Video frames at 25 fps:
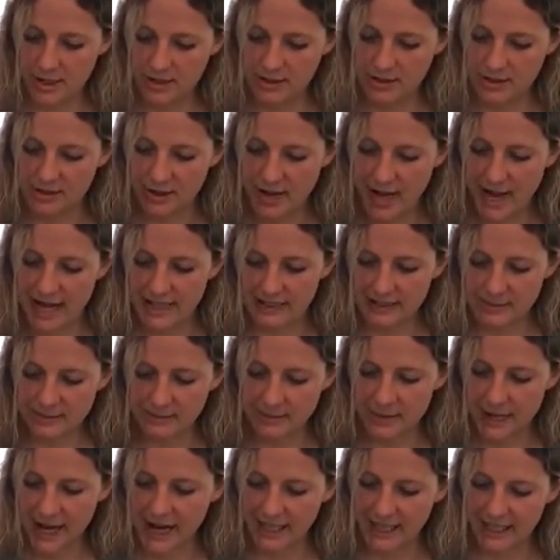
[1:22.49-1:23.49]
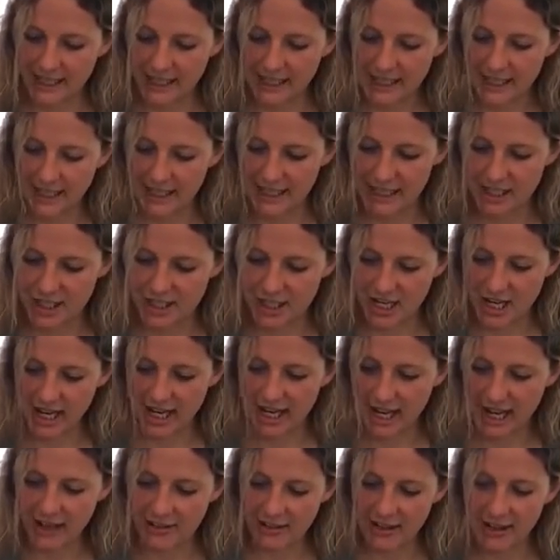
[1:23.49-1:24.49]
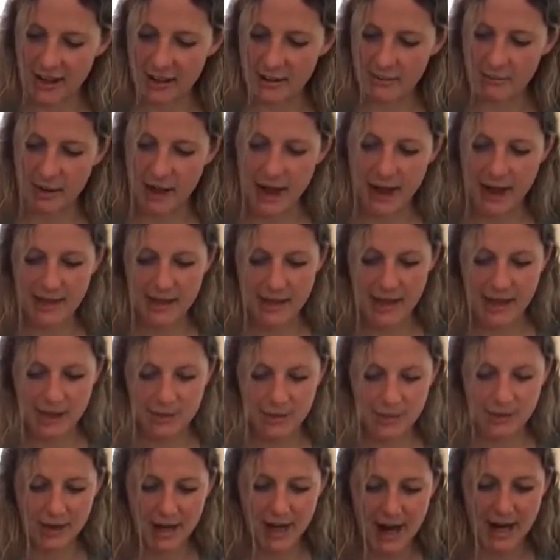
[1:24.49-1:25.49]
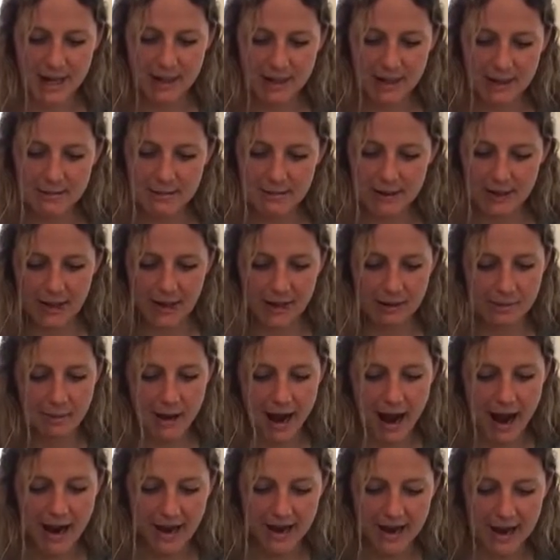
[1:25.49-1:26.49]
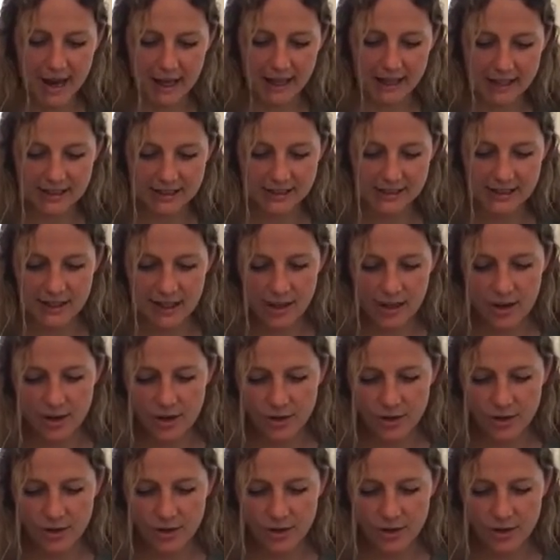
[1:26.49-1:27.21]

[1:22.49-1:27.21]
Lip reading: So as I'm cracking each egg, I'd recommend that you crack them in a Pyrex